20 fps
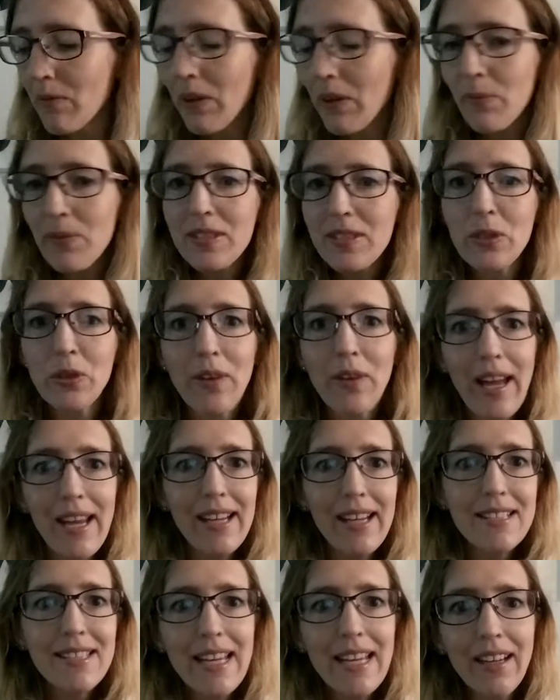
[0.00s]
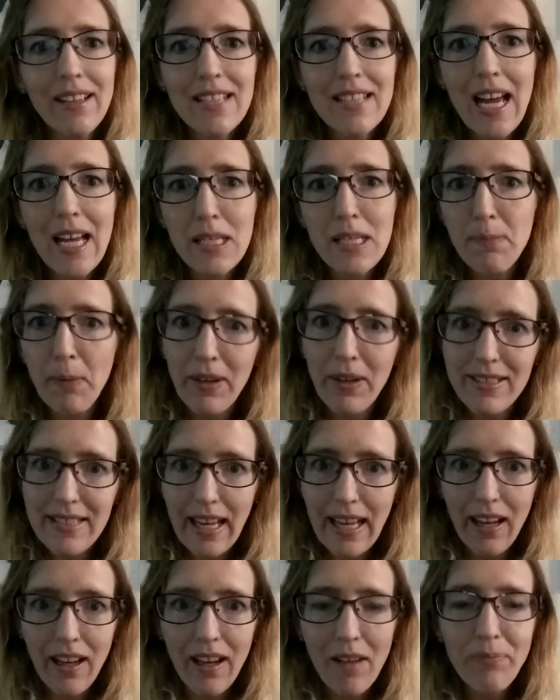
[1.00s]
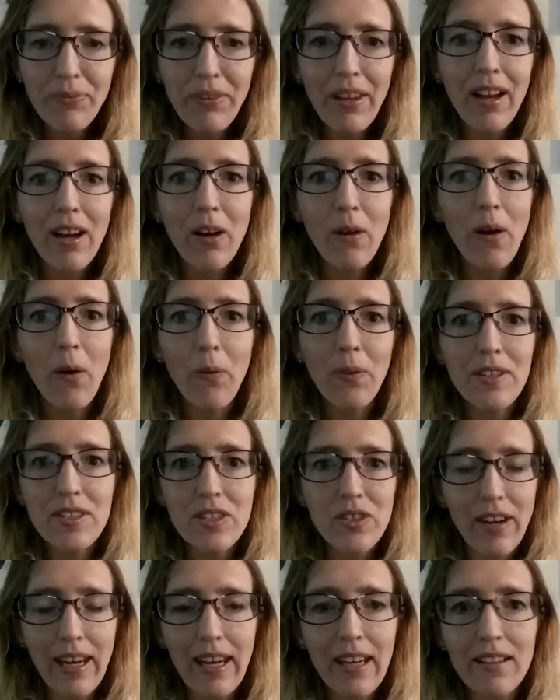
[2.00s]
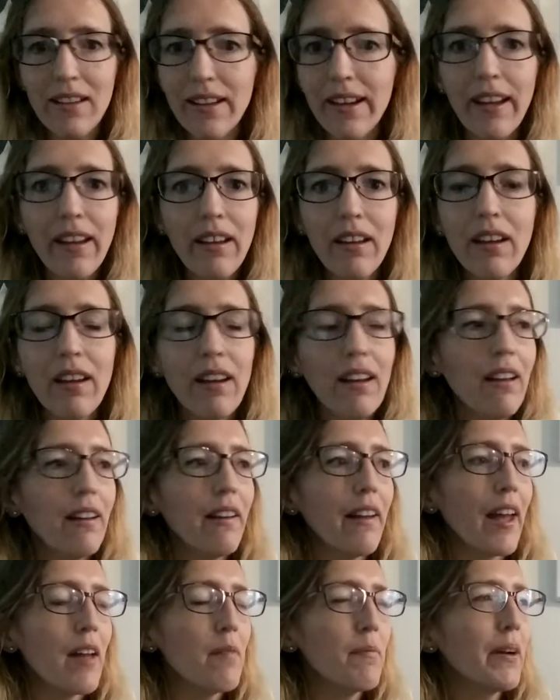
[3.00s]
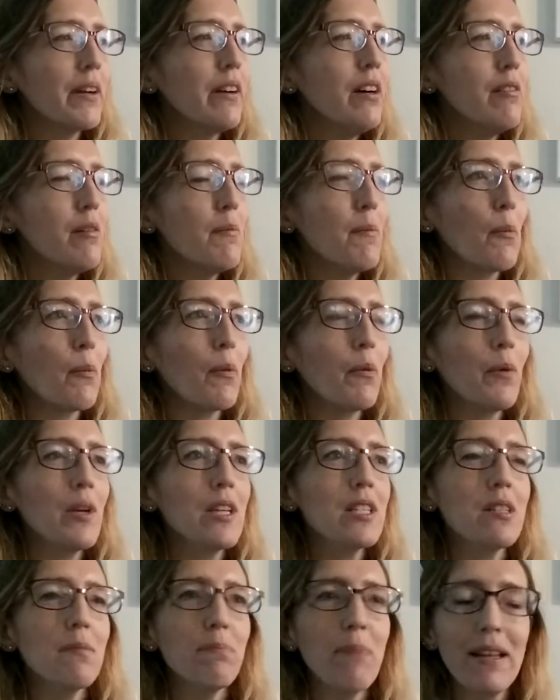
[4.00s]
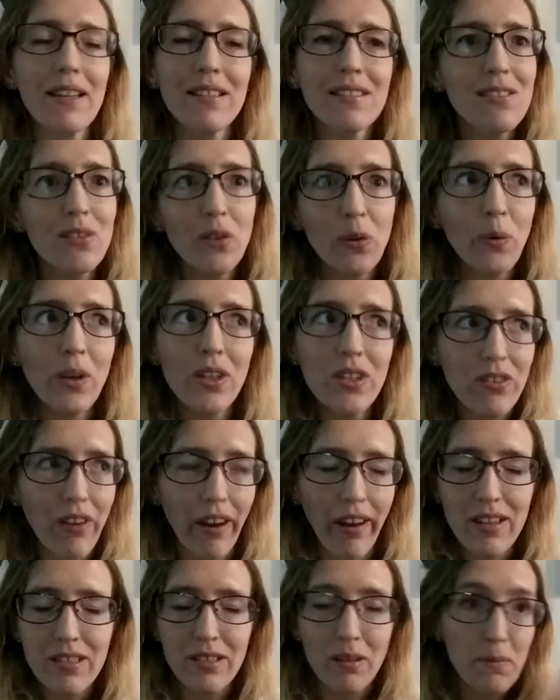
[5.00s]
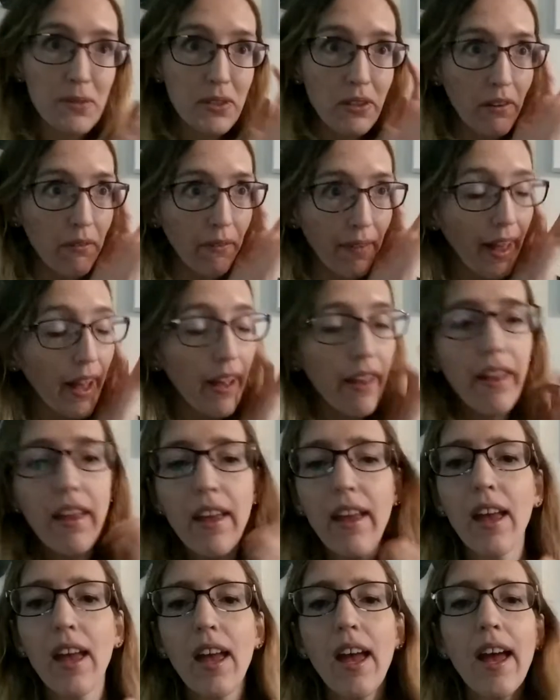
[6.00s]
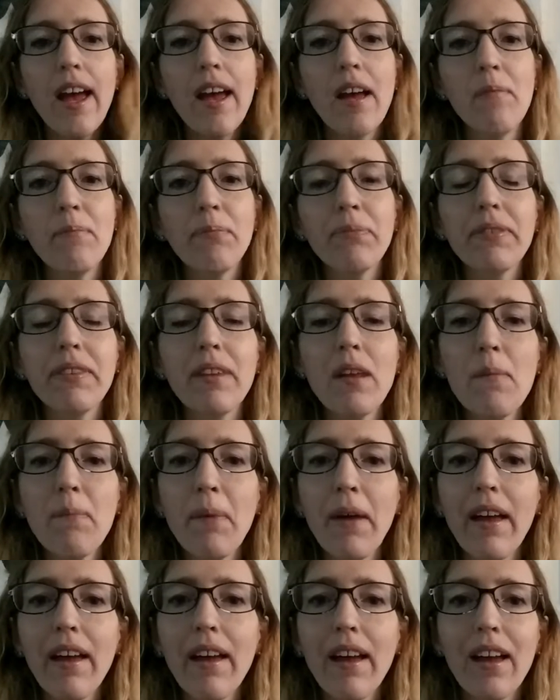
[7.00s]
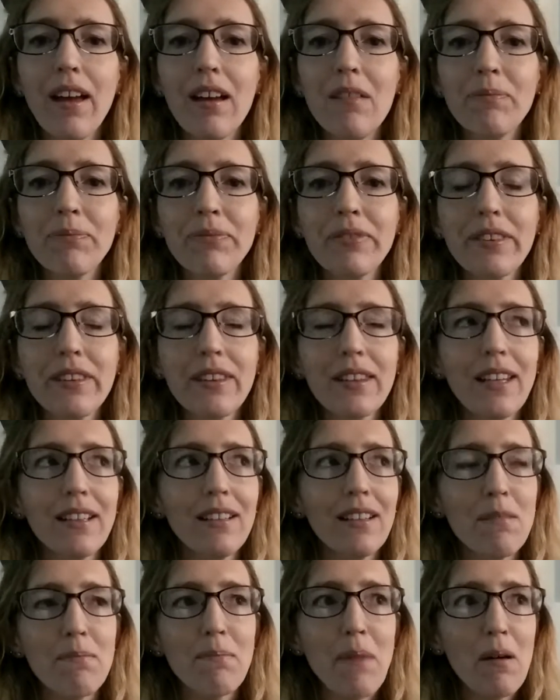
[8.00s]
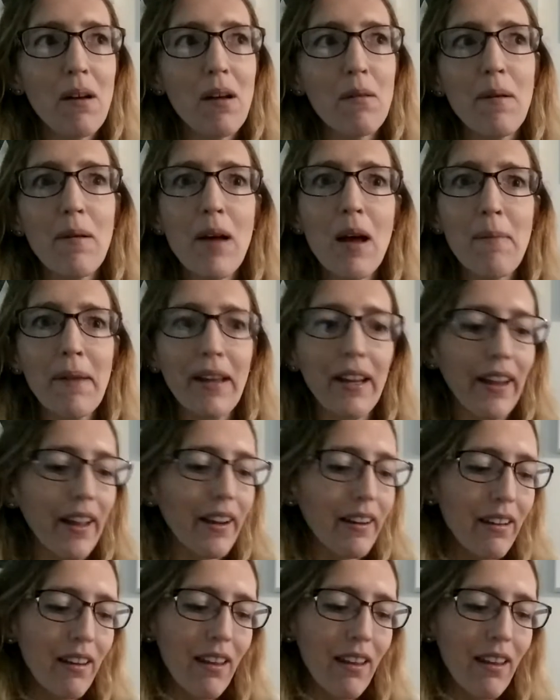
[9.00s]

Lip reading: saw a second-hand bookseller on the street, like, I can't remember which bit or which street, so I'm sorry for that. I'm umming again.